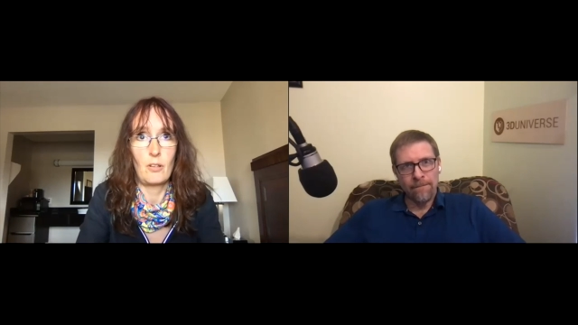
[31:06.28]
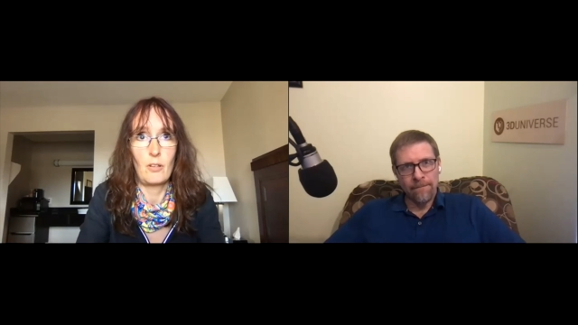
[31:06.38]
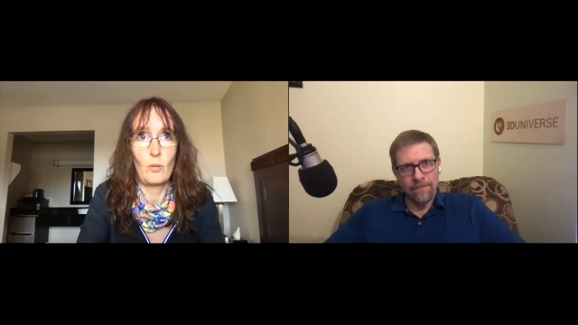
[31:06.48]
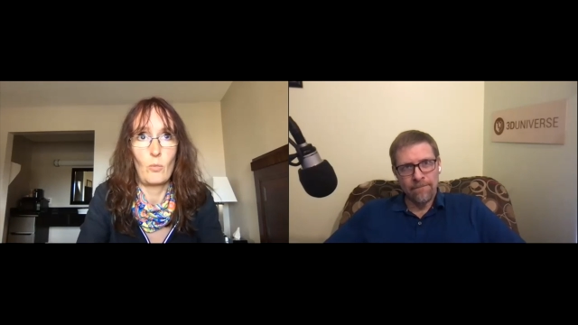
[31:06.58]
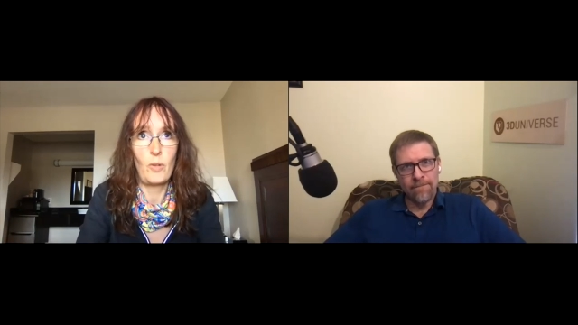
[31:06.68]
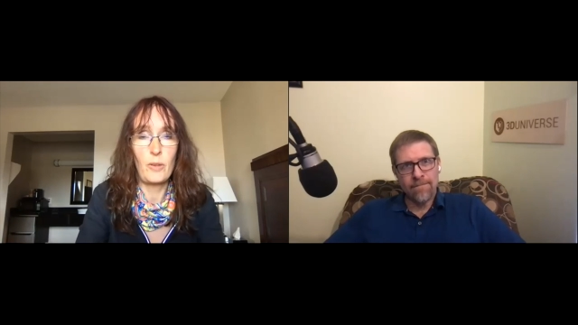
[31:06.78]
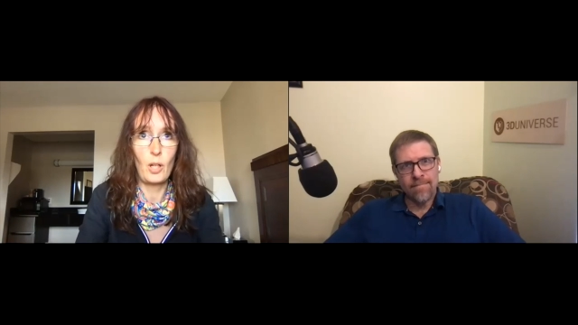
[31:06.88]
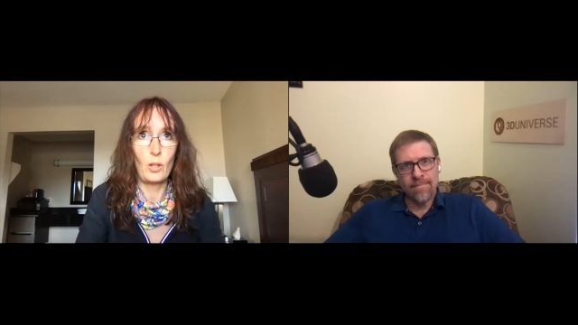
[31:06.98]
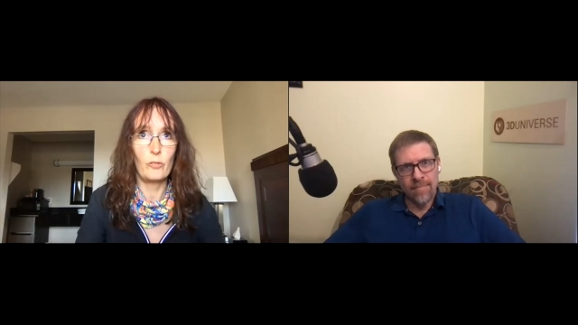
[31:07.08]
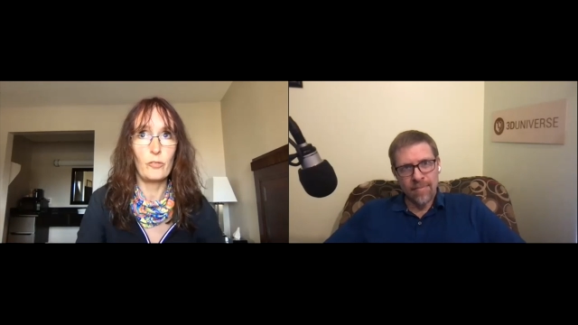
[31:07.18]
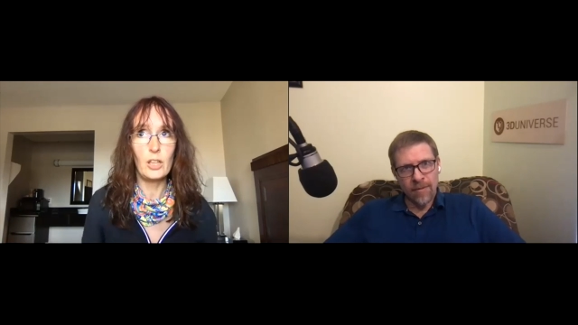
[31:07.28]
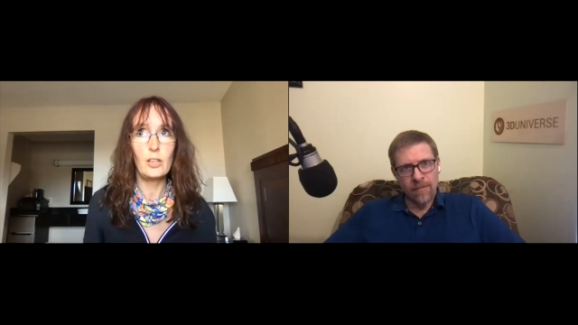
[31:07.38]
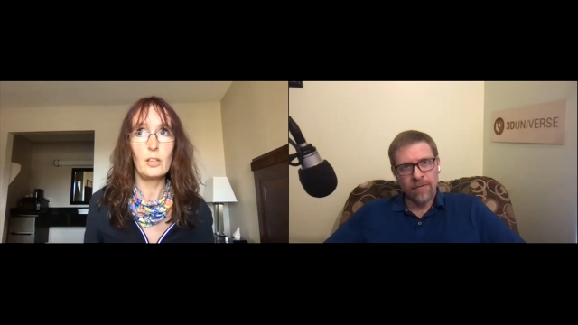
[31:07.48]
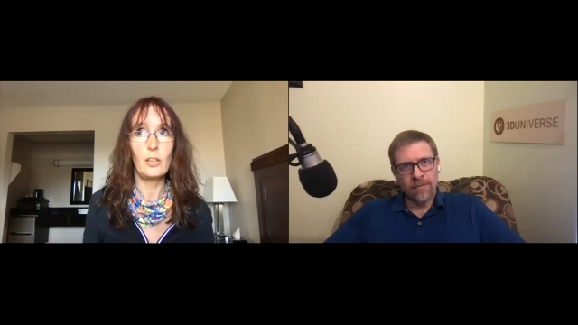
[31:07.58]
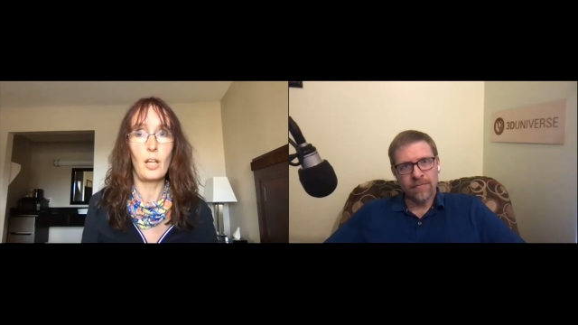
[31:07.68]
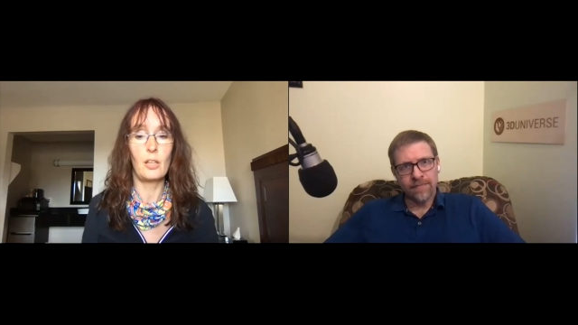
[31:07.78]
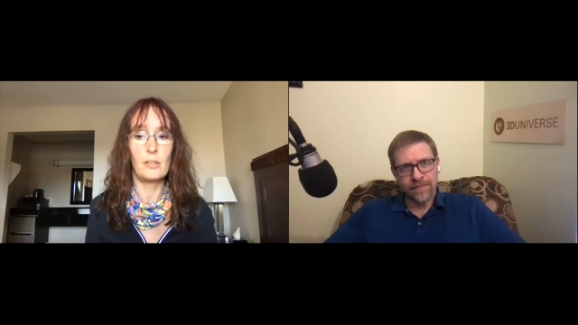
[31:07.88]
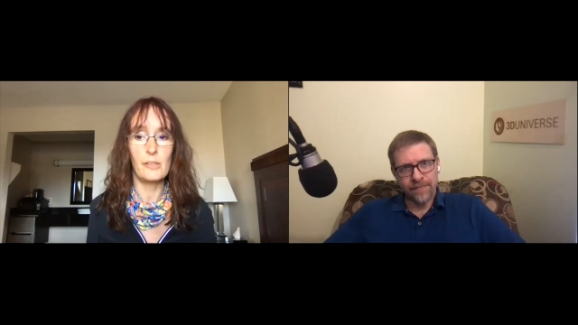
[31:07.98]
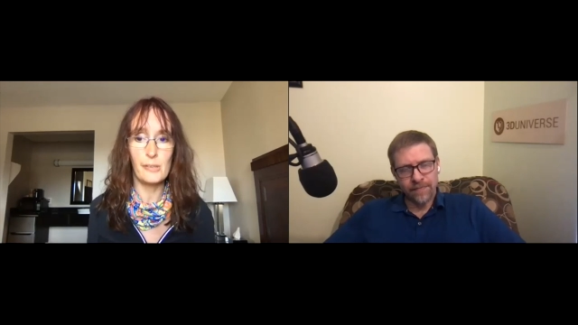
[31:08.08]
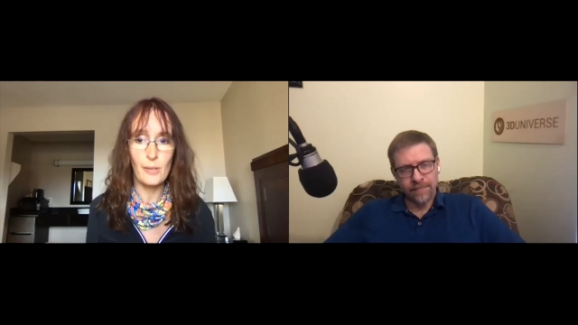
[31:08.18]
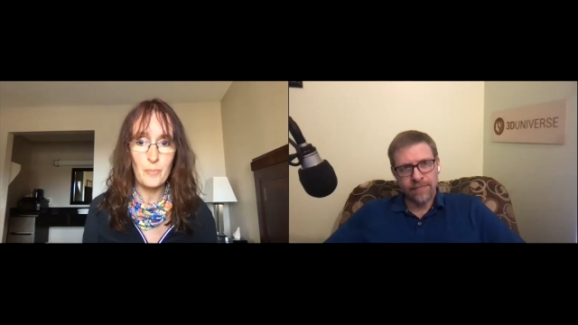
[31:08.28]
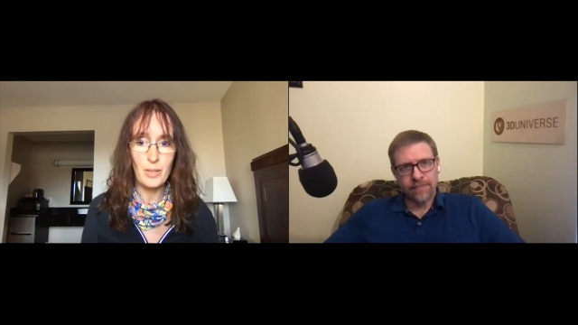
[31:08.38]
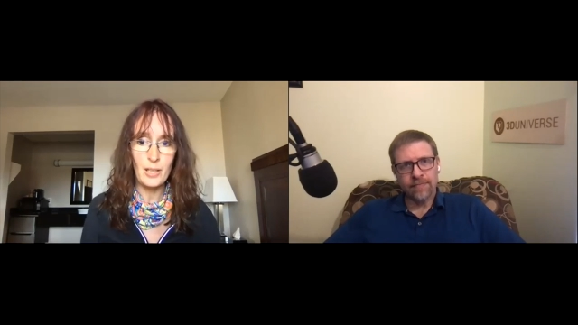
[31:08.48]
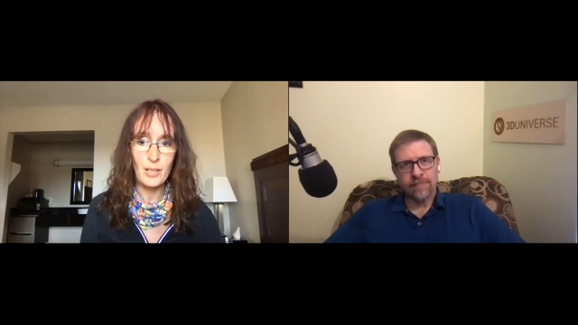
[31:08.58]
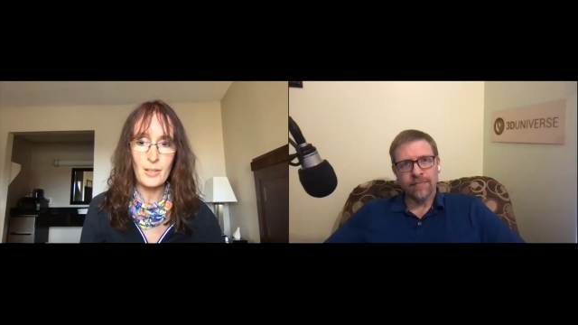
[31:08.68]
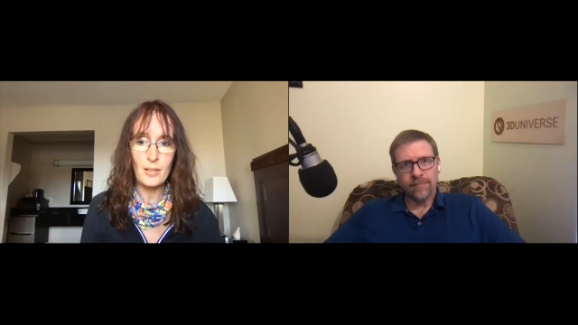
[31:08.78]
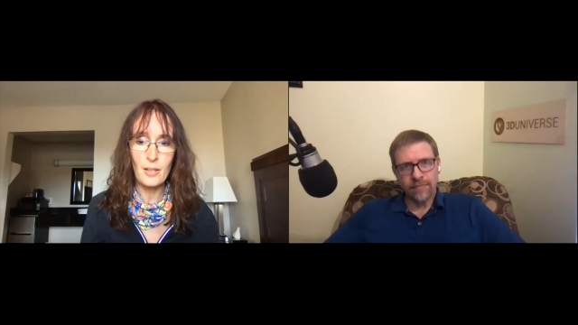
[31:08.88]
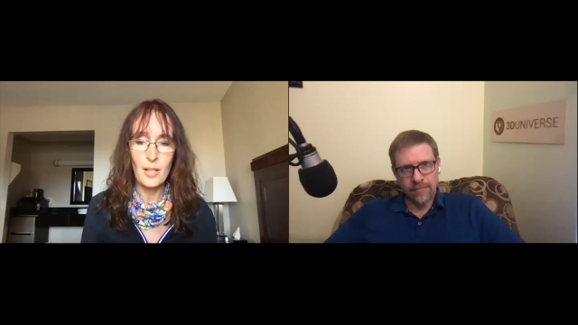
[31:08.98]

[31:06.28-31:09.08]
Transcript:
Speaker 1: with COVID and so many,